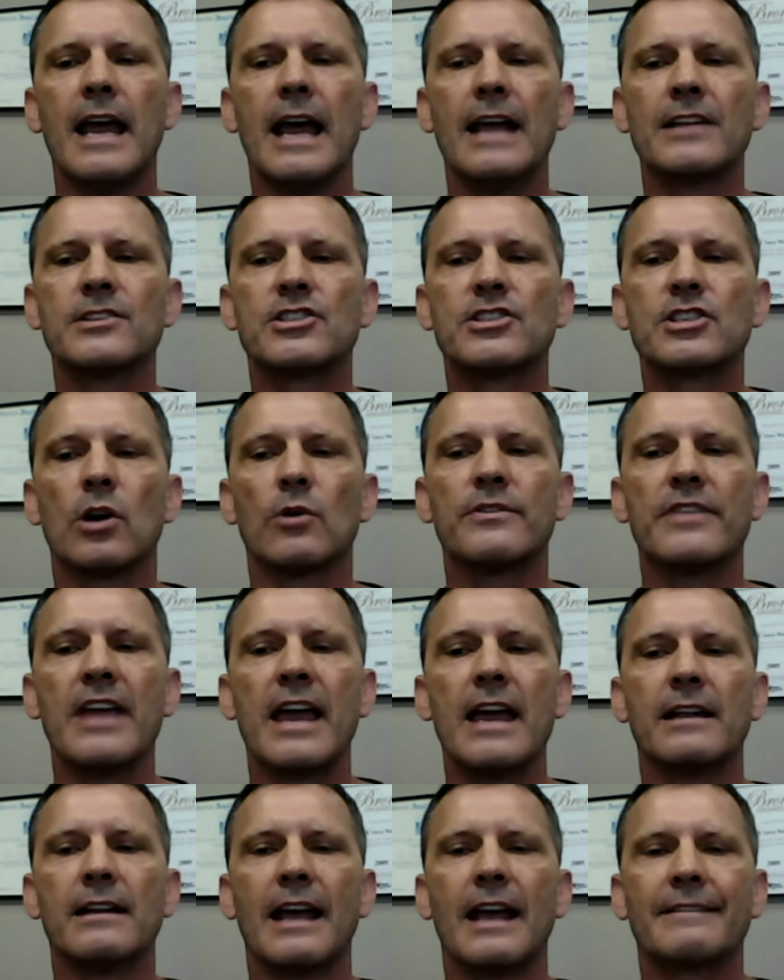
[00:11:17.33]
And so
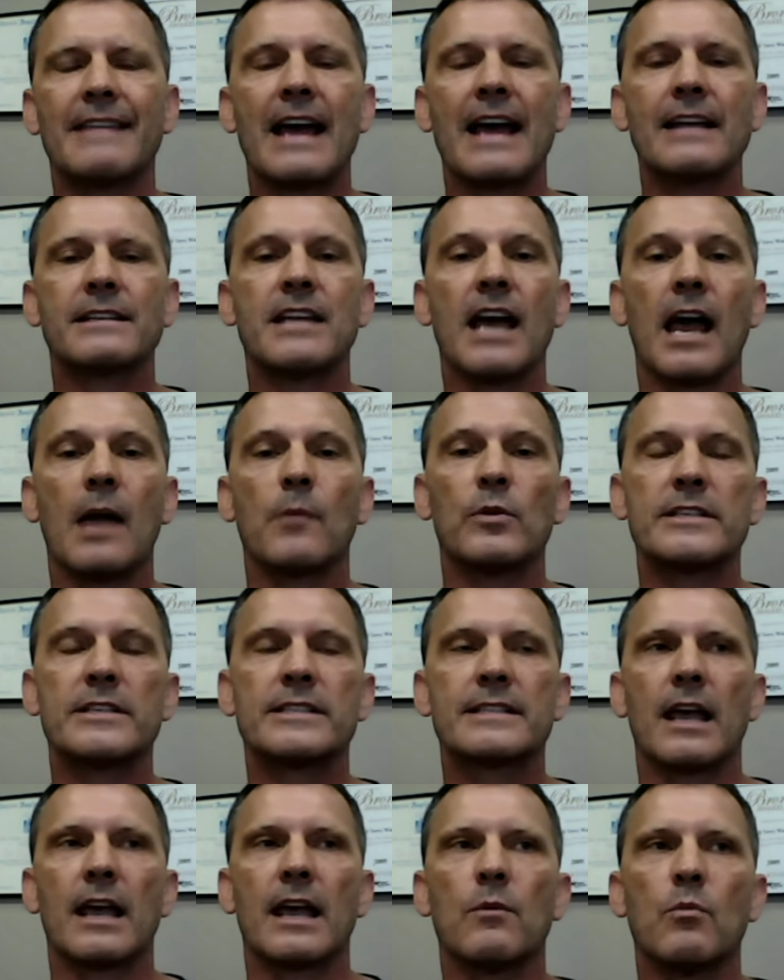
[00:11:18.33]
then at that time we
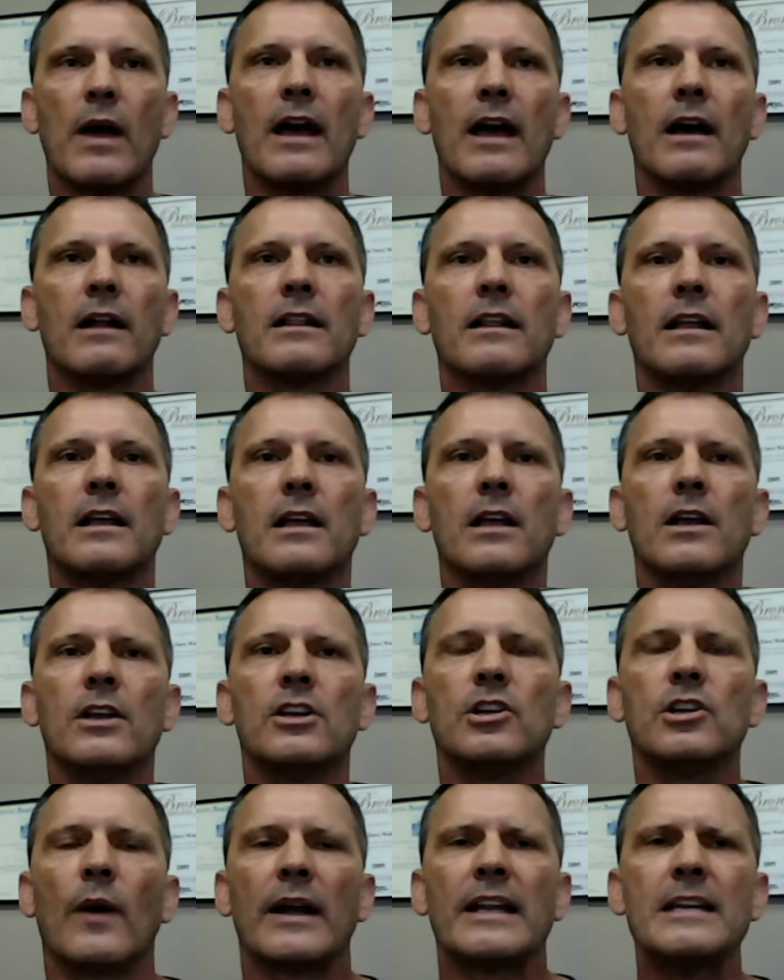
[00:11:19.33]
say, well,
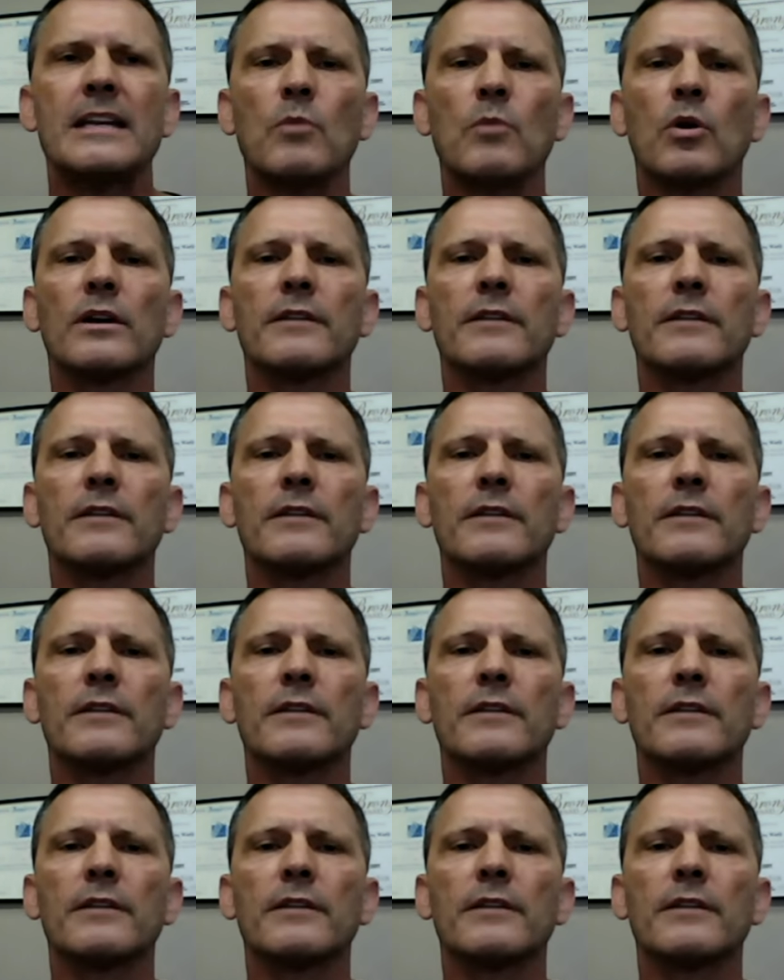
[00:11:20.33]
I need more